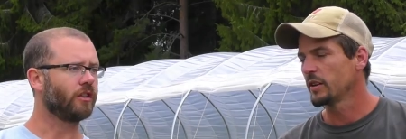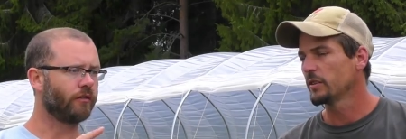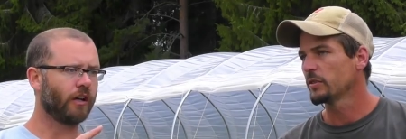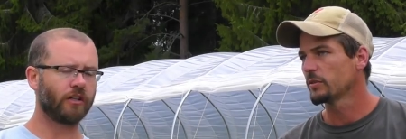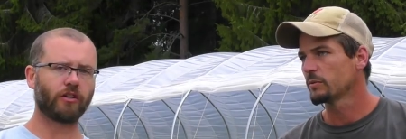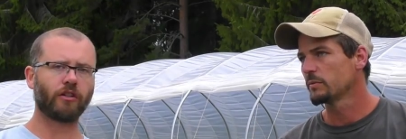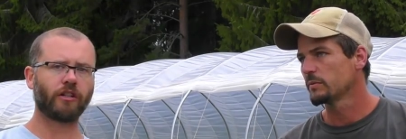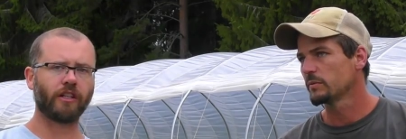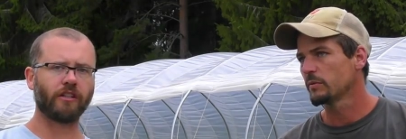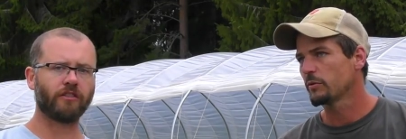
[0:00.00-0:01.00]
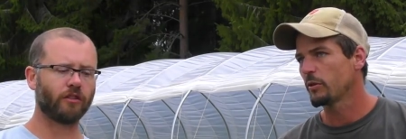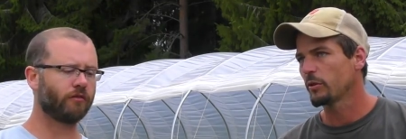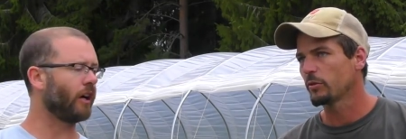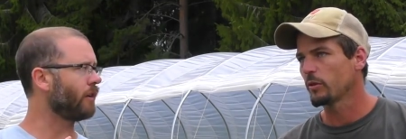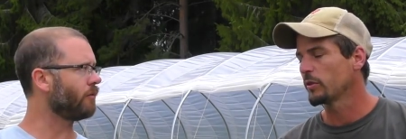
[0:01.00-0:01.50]
Speaker 1: you've got turkeys,
Speaker 2: you've
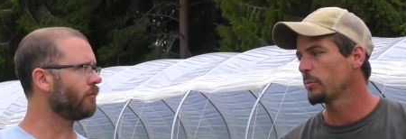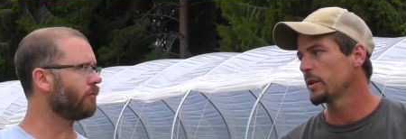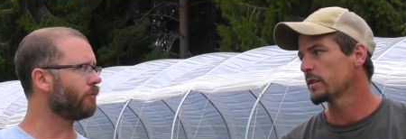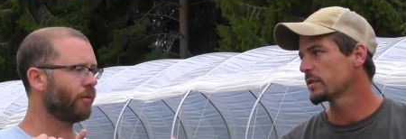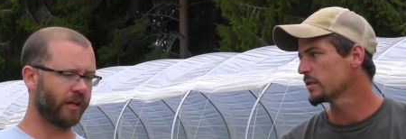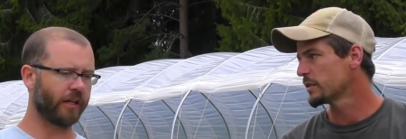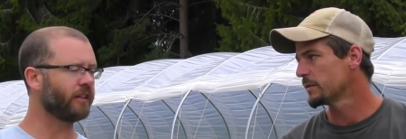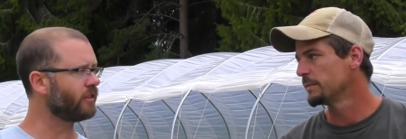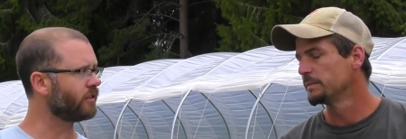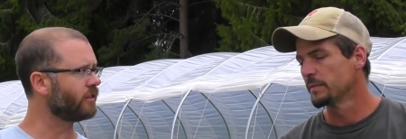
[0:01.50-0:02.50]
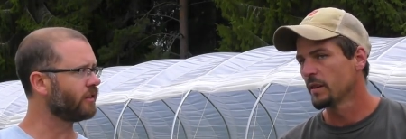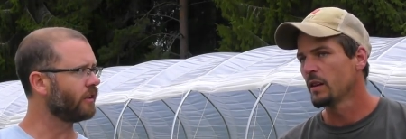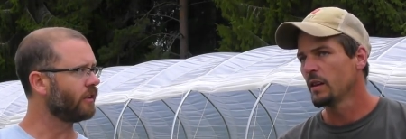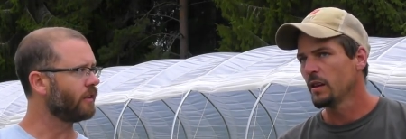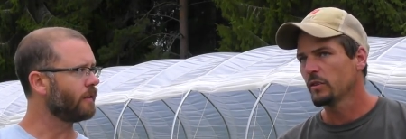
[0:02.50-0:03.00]
got pigs.
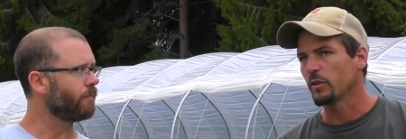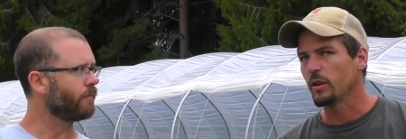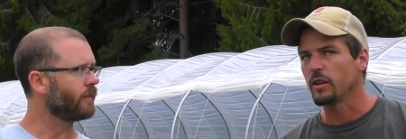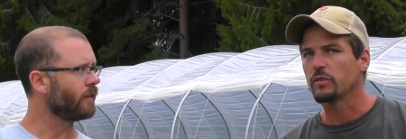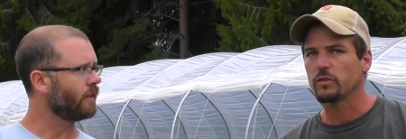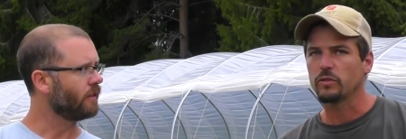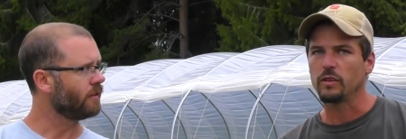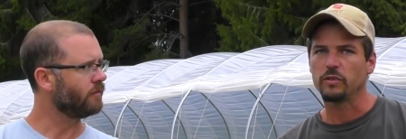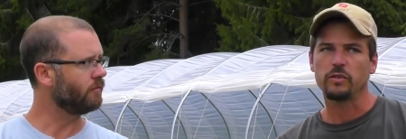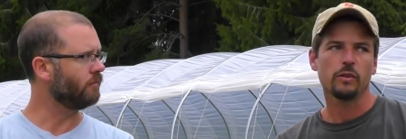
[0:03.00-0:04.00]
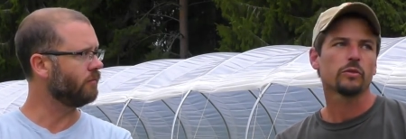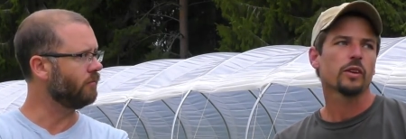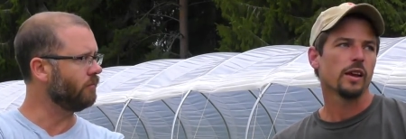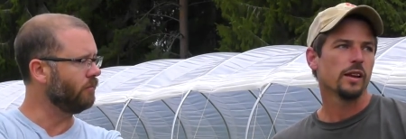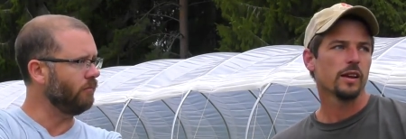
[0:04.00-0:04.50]
So it's still
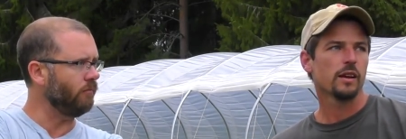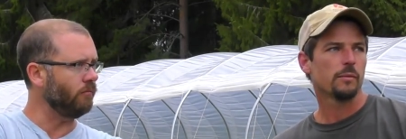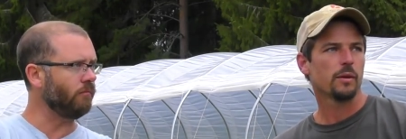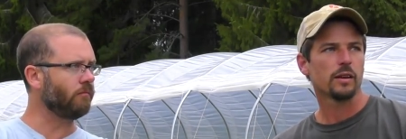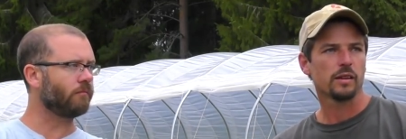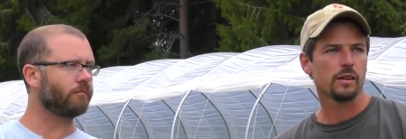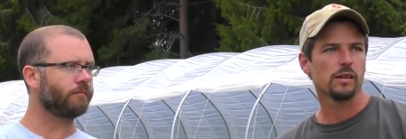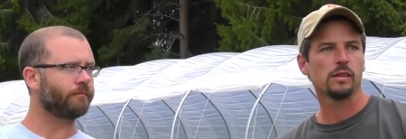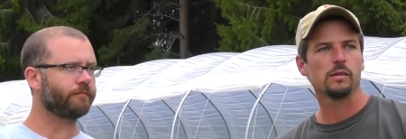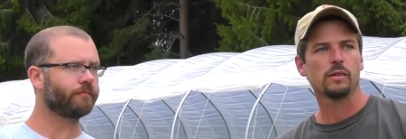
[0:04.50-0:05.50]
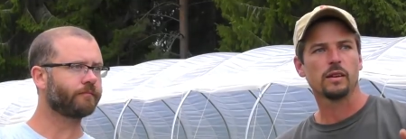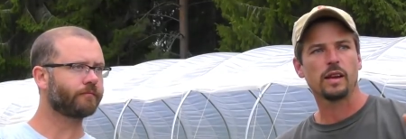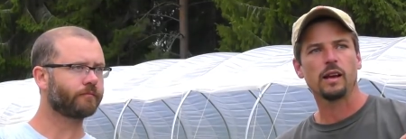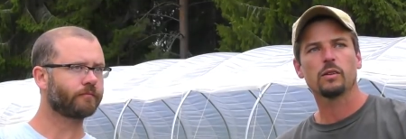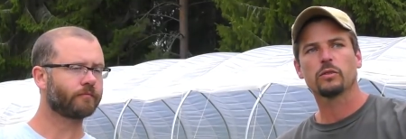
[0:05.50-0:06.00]
scaling up. Like the
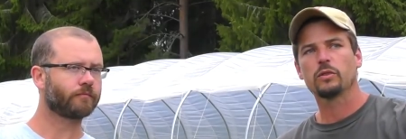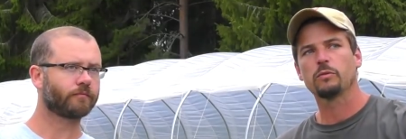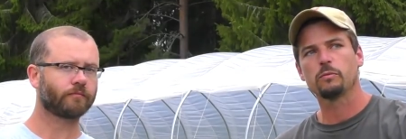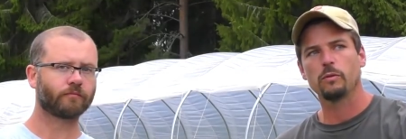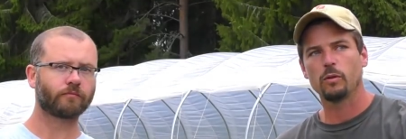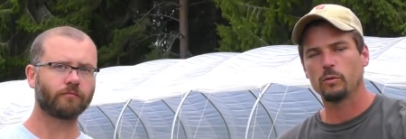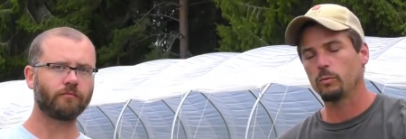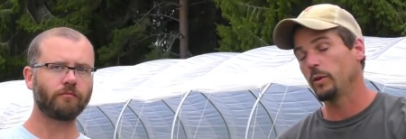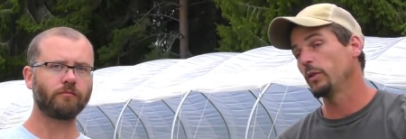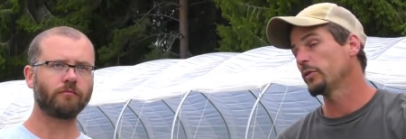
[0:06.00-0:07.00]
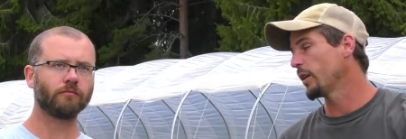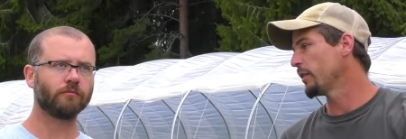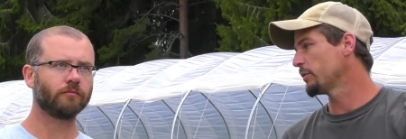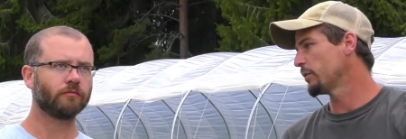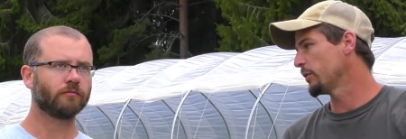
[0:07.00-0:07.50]
cows have, or we used to
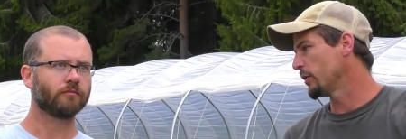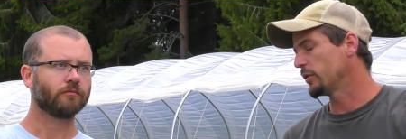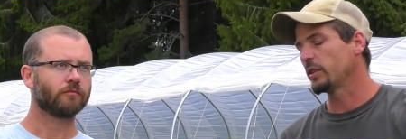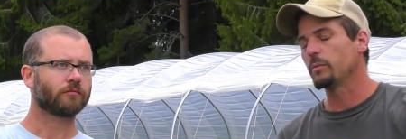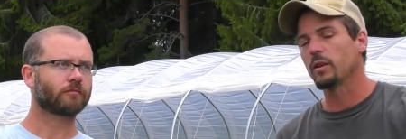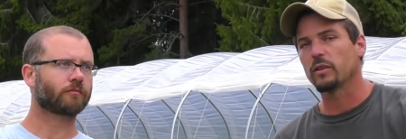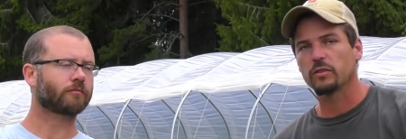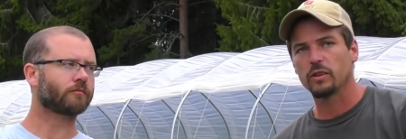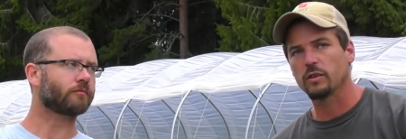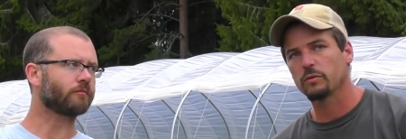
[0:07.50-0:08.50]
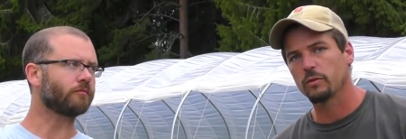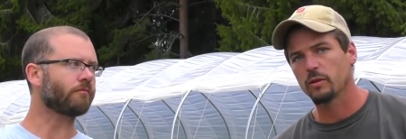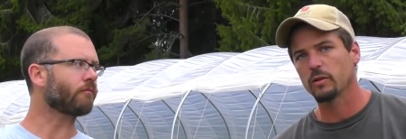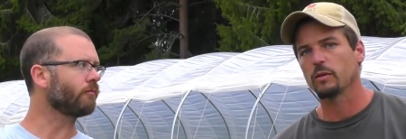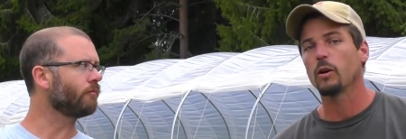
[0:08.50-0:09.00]
have 50 sheep last year
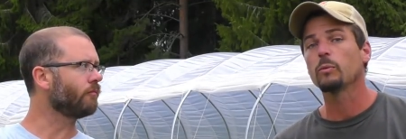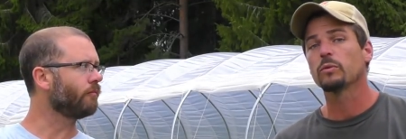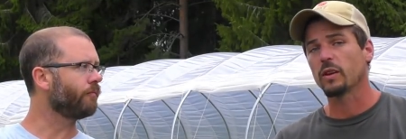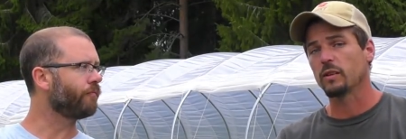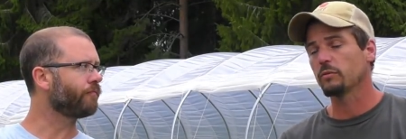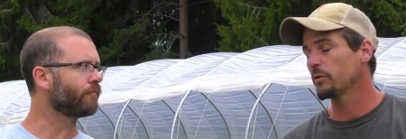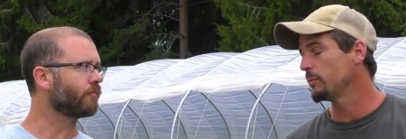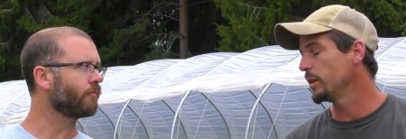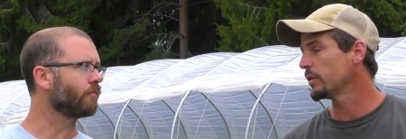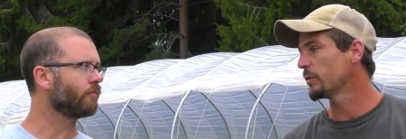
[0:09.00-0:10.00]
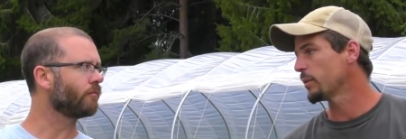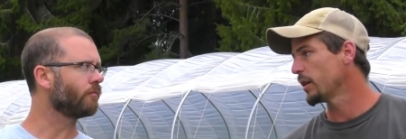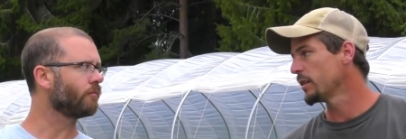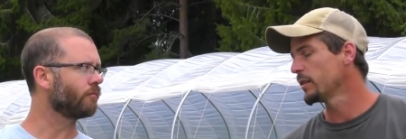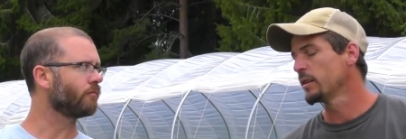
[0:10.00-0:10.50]
for homesteading, for meat supply,
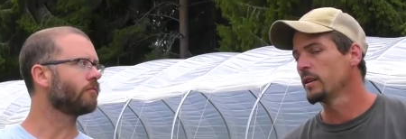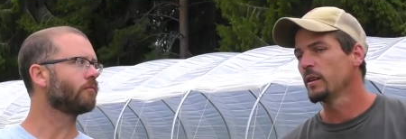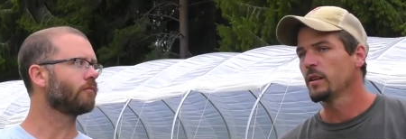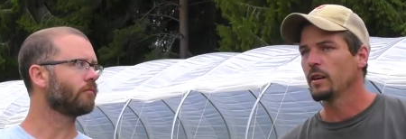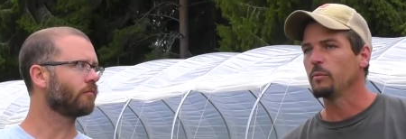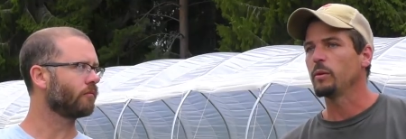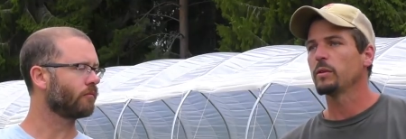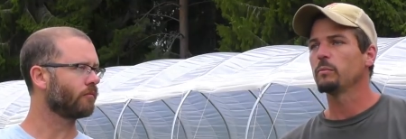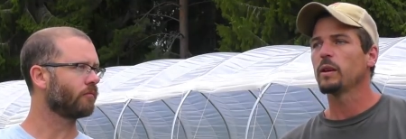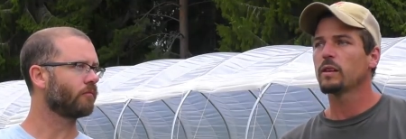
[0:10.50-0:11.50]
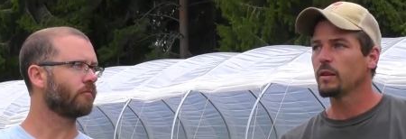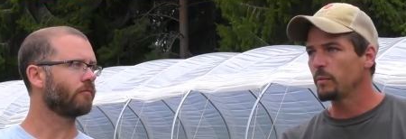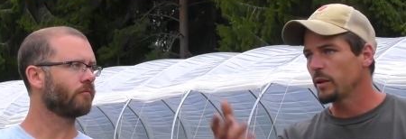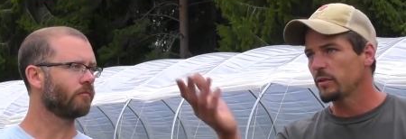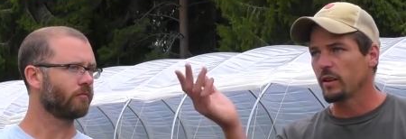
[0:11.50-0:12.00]
and we're making
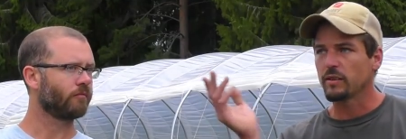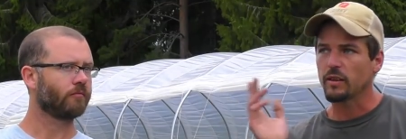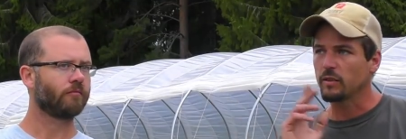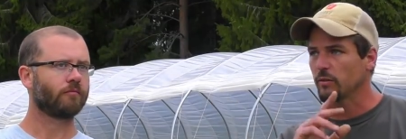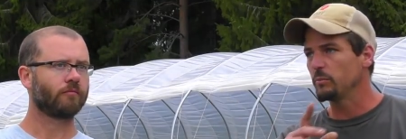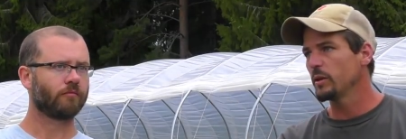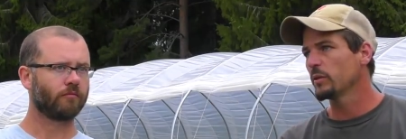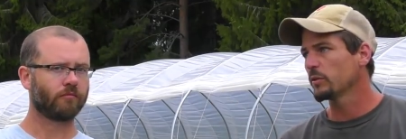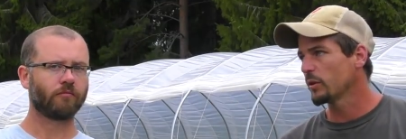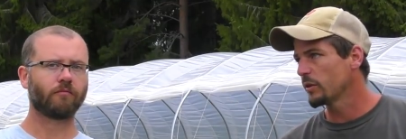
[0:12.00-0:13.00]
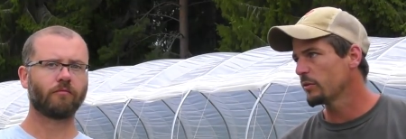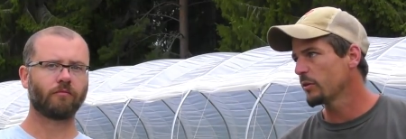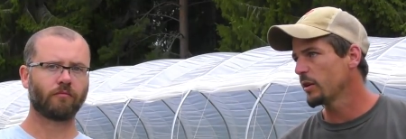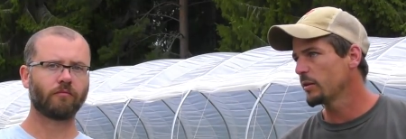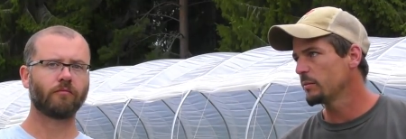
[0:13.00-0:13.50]
about 10,000 meals on the
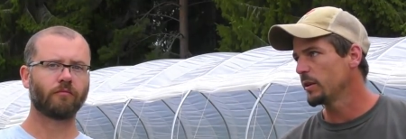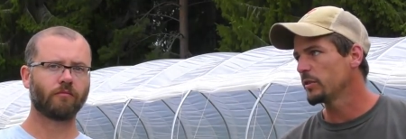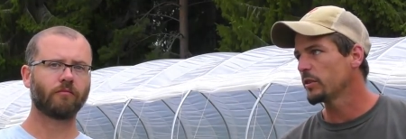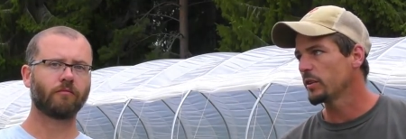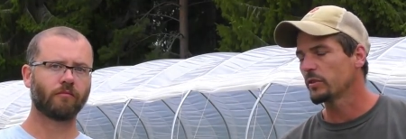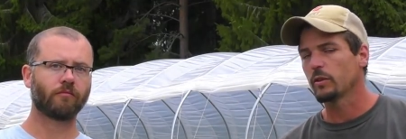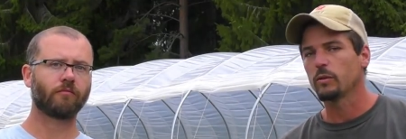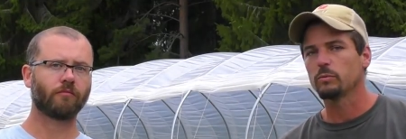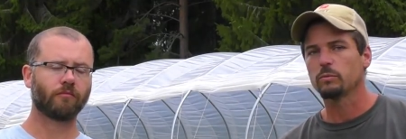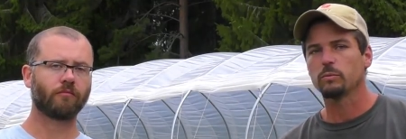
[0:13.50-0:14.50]
farm each year. So